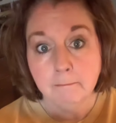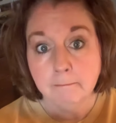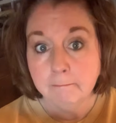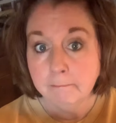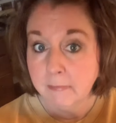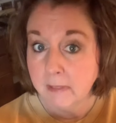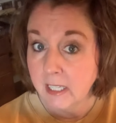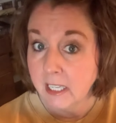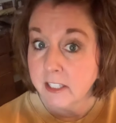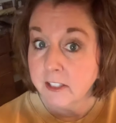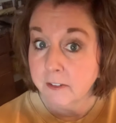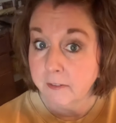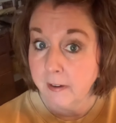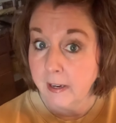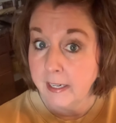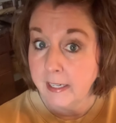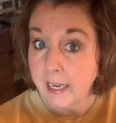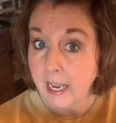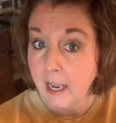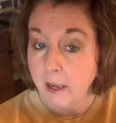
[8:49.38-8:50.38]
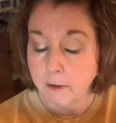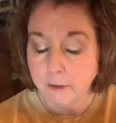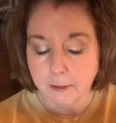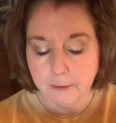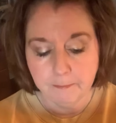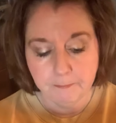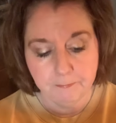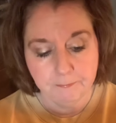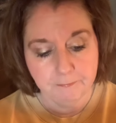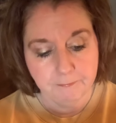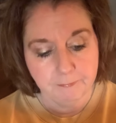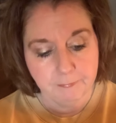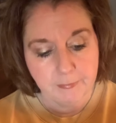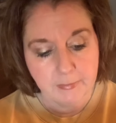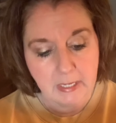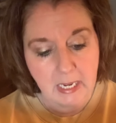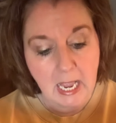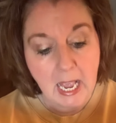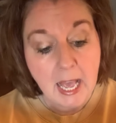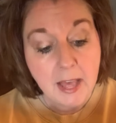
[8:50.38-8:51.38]
Let's find out.
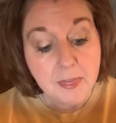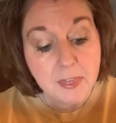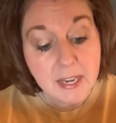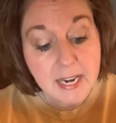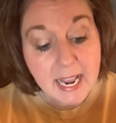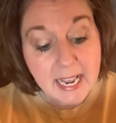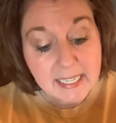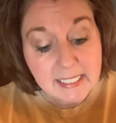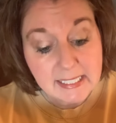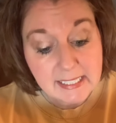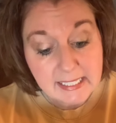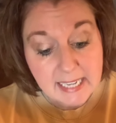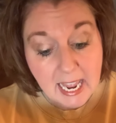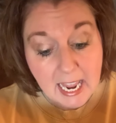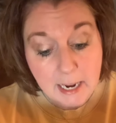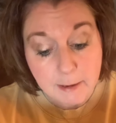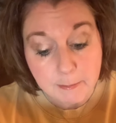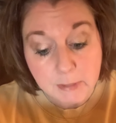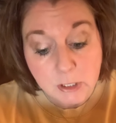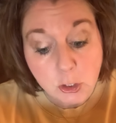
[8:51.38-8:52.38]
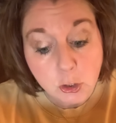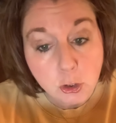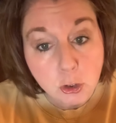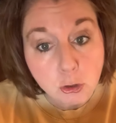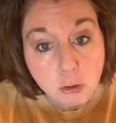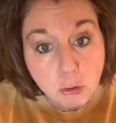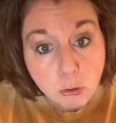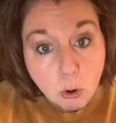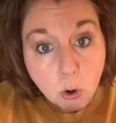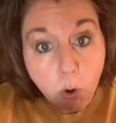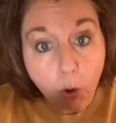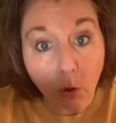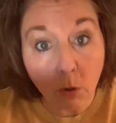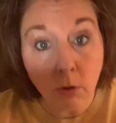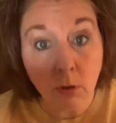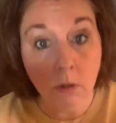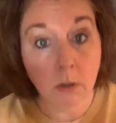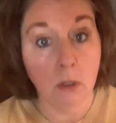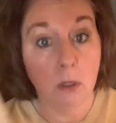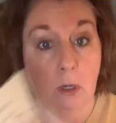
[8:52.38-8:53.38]
The next day, Mr. Troll
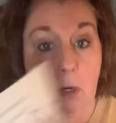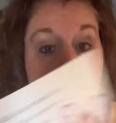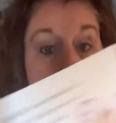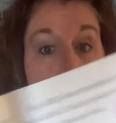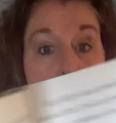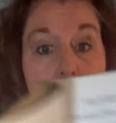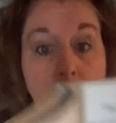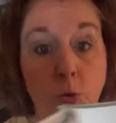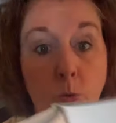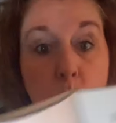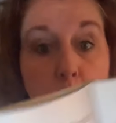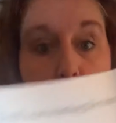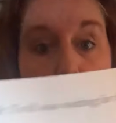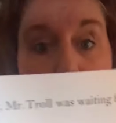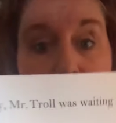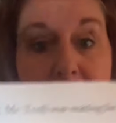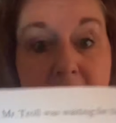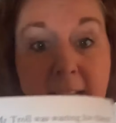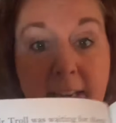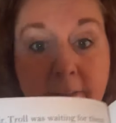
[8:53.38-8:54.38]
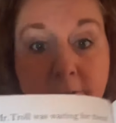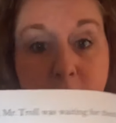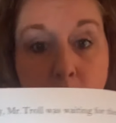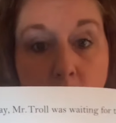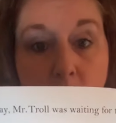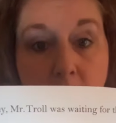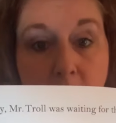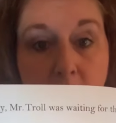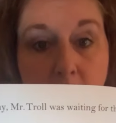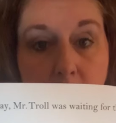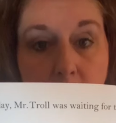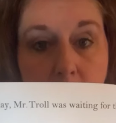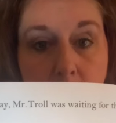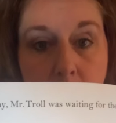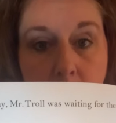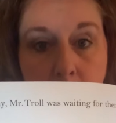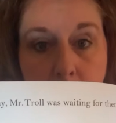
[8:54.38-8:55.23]
was waiting for them